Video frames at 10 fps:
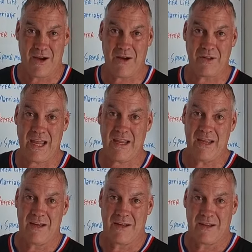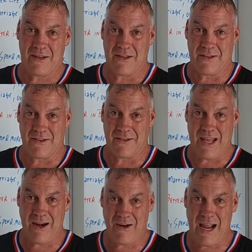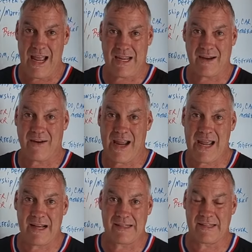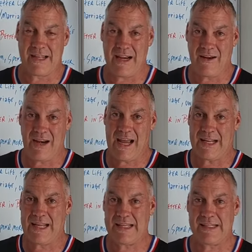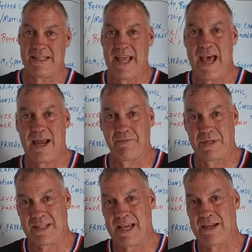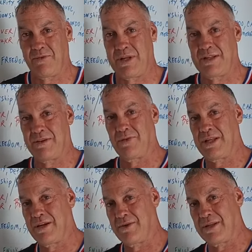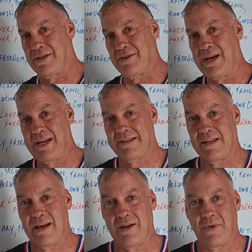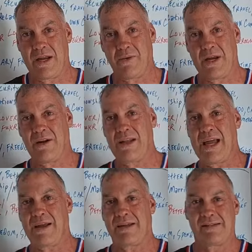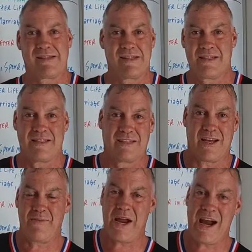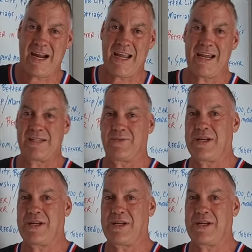Oh, they don't like Koreans. They don't like this and that. But then when they're with Koreans, oh, we don't like Americans.